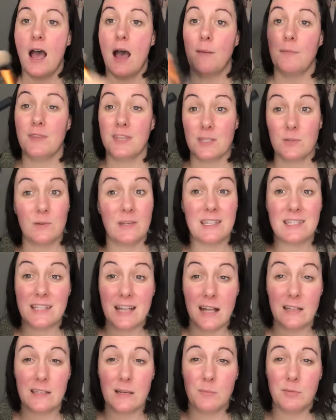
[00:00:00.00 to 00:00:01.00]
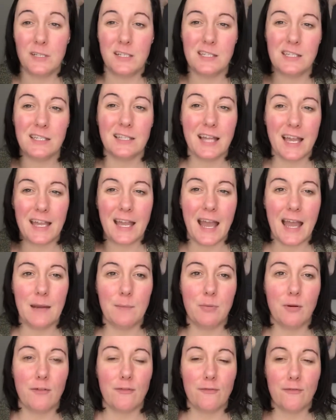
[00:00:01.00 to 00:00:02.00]
This one is not double-ended like I'd
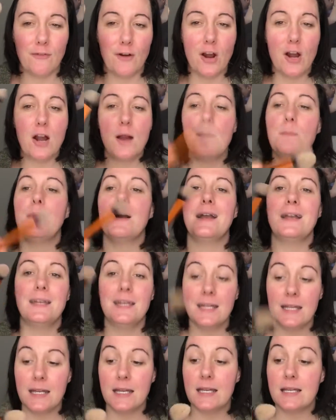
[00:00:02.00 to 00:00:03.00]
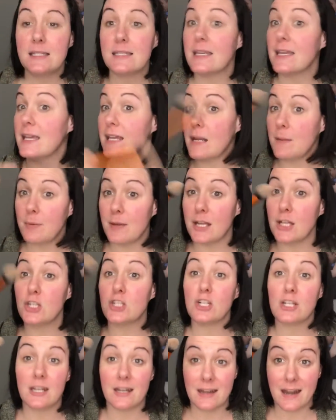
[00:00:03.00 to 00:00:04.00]
prefer, but it is, in a
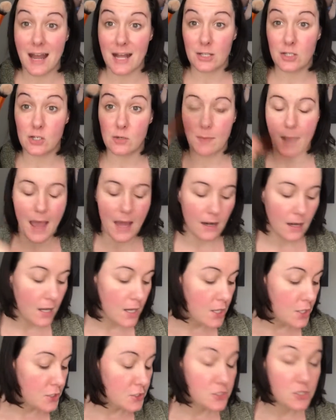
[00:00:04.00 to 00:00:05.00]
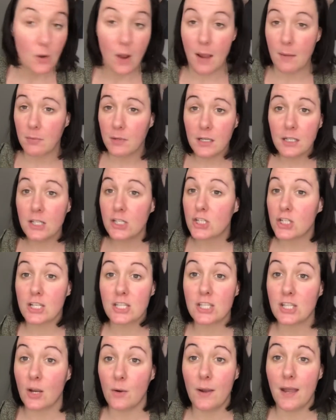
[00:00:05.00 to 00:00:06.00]
pinch, not too bad. So I'm going to
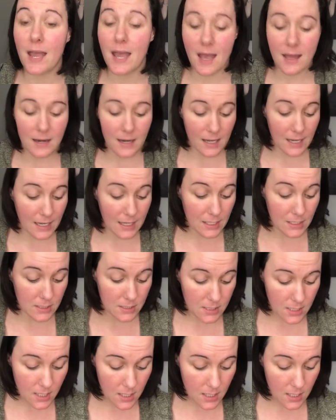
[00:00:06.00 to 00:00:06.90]
just go ahead and